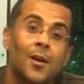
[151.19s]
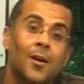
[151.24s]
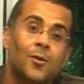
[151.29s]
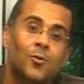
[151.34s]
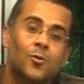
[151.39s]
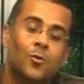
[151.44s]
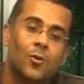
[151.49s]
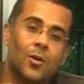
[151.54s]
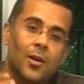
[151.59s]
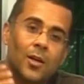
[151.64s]

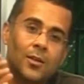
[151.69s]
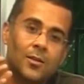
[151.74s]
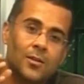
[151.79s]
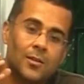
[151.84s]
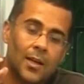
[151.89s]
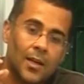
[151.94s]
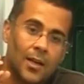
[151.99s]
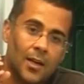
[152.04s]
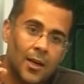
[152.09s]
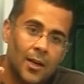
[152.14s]
So it's
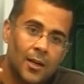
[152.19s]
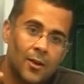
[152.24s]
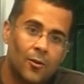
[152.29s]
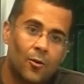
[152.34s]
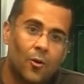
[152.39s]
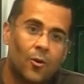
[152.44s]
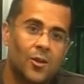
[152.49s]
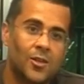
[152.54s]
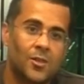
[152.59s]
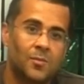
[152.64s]
an
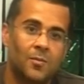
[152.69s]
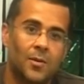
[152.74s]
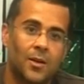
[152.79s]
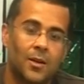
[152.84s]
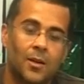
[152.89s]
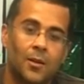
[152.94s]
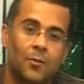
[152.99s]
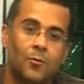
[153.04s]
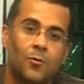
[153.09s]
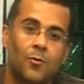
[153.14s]

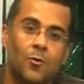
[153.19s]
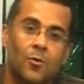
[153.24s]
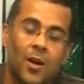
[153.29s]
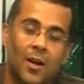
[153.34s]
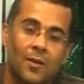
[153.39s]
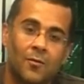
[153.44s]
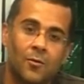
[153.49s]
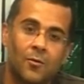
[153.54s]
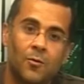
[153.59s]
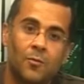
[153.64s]
endorsement. You don't
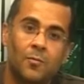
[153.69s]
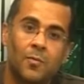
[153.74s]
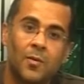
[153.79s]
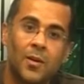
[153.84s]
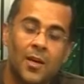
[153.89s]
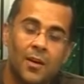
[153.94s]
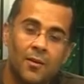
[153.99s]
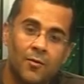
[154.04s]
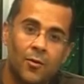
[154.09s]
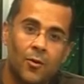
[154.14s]
have to
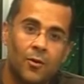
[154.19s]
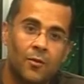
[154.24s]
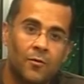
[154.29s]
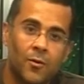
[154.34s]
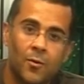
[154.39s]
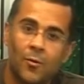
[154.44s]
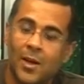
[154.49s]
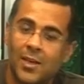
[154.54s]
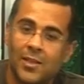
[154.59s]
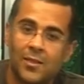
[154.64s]
give your
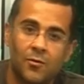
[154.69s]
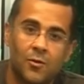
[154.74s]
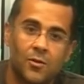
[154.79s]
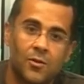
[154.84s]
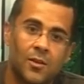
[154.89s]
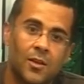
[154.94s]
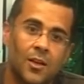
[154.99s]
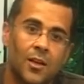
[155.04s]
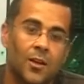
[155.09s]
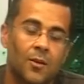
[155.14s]
view as if you're
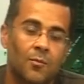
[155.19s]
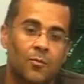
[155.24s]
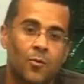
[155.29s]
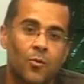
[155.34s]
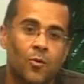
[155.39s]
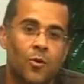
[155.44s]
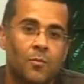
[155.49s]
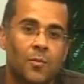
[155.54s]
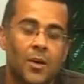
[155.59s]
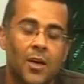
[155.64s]
sitting in a
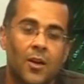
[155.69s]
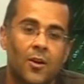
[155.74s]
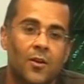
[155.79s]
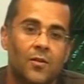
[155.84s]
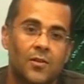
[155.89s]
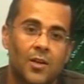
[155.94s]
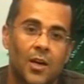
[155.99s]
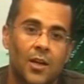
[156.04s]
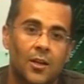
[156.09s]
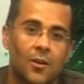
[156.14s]
board meeting of
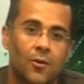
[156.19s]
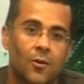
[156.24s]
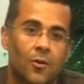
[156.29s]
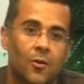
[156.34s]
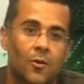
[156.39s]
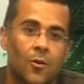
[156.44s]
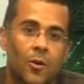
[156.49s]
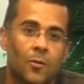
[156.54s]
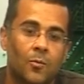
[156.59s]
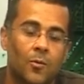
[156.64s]

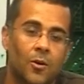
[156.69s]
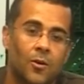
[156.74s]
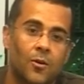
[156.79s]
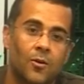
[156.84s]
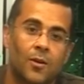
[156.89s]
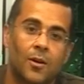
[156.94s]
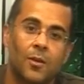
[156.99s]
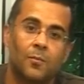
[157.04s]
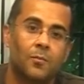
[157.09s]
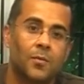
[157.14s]
Shaadi.com or
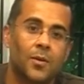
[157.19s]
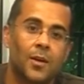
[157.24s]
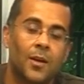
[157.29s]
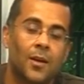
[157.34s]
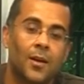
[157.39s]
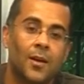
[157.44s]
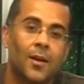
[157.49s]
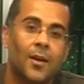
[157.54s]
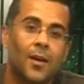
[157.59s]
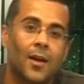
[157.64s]
your company
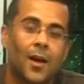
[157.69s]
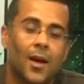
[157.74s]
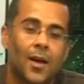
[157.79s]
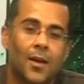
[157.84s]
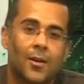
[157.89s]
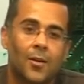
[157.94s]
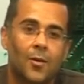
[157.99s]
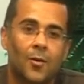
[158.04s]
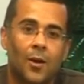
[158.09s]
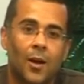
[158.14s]

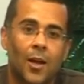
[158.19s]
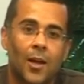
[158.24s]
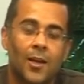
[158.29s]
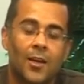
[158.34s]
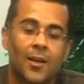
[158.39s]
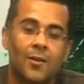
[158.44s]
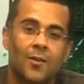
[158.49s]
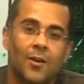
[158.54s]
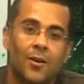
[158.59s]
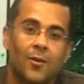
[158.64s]
and you're like
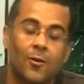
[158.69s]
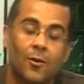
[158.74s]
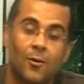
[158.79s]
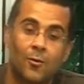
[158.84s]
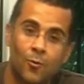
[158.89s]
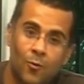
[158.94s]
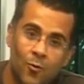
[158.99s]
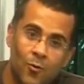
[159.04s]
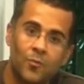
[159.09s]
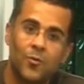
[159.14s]
giving your
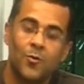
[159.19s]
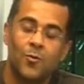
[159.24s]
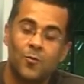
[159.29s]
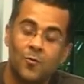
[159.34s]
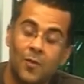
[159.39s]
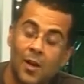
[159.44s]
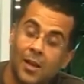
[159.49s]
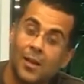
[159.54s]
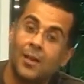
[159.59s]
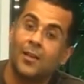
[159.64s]
true view.
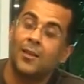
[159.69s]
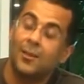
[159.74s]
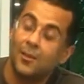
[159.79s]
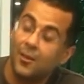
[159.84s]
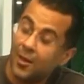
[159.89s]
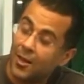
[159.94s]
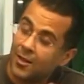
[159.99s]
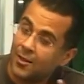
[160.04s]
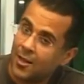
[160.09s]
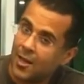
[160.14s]
Well,
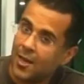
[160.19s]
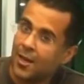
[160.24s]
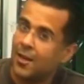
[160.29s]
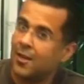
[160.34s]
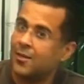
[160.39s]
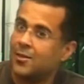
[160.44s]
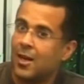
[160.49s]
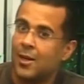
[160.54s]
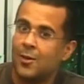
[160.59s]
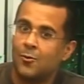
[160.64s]
the thing
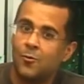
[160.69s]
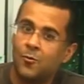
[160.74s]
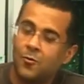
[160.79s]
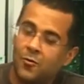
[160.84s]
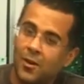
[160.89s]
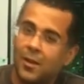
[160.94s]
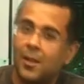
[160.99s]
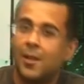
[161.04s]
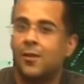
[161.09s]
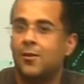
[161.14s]
is, I do
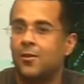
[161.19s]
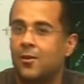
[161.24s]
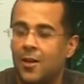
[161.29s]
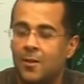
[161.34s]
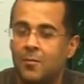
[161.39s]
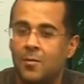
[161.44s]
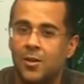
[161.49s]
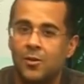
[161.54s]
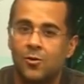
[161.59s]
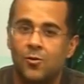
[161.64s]
feel in 3
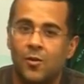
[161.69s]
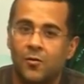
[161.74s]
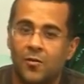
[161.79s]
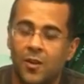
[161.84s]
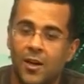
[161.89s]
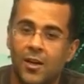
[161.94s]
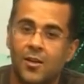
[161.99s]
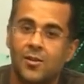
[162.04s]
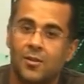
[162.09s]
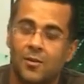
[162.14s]
months you have
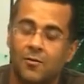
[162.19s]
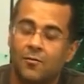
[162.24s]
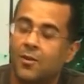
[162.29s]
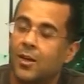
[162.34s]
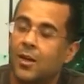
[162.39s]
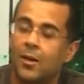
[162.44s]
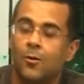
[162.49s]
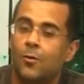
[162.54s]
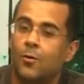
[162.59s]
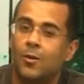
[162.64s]
gained some
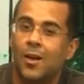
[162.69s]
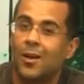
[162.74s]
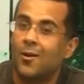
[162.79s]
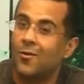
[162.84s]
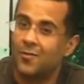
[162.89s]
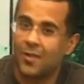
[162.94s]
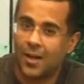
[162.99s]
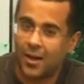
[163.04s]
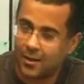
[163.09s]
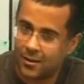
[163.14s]
weight. No, none
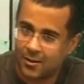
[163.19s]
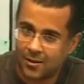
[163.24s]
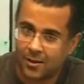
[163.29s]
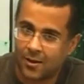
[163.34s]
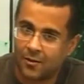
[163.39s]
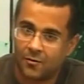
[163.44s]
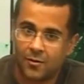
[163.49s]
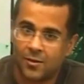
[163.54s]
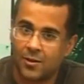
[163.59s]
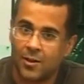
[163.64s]
of that
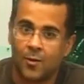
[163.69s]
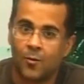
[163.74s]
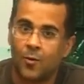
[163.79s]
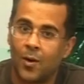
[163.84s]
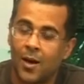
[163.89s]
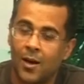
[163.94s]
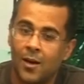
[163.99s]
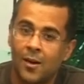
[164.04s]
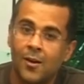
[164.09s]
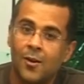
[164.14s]
stuff is
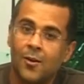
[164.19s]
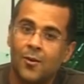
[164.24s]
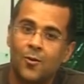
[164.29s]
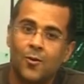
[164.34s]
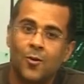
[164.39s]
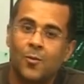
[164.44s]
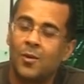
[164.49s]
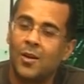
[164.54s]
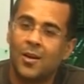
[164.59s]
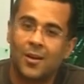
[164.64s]
required.
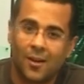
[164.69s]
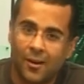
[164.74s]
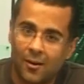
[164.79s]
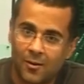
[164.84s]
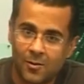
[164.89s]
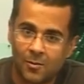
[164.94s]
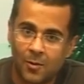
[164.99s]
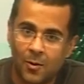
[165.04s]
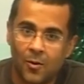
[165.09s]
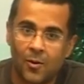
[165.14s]
Nobody
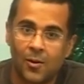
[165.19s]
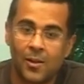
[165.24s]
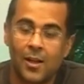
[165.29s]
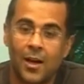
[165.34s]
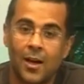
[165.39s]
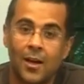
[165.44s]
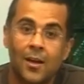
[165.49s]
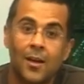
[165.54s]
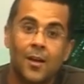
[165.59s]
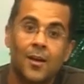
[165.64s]
cares about all
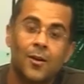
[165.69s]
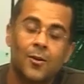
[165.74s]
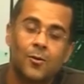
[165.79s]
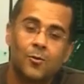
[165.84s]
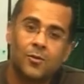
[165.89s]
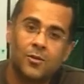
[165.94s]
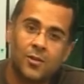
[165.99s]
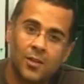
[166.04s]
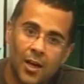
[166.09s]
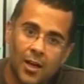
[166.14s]
that.
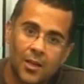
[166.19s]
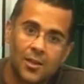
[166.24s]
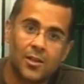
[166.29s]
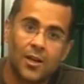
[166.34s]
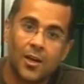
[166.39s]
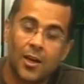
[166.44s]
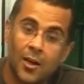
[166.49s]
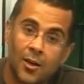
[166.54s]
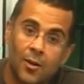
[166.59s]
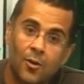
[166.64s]
You just
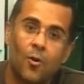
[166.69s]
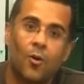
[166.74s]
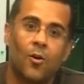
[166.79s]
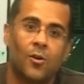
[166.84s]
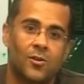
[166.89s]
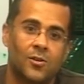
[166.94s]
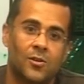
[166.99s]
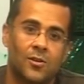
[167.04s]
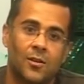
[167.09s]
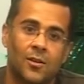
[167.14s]

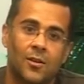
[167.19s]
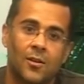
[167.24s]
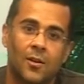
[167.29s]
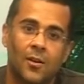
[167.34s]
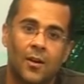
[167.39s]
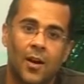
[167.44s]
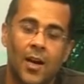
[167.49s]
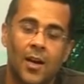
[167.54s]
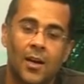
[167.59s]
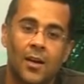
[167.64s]
endorse,
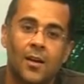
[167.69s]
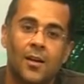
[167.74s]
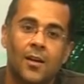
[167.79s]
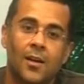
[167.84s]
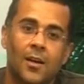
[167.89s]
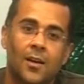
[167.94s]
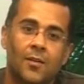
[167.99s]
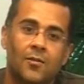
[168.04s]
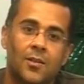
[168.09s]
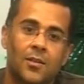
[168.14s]
right?
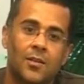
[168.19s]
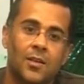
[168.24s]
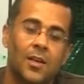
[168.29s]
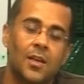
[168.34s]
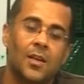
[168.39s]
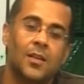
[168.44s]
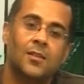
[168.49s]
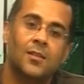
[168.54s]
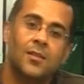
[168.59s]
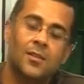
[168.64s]
If she says,
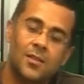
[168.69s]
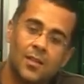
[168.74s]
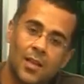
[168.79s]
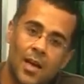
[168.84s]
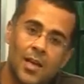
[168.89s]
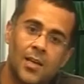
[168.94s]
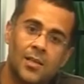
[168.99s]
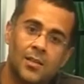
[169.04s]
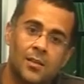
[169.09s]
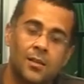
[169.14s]
is this
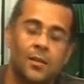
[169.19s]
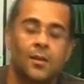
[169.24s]
nice?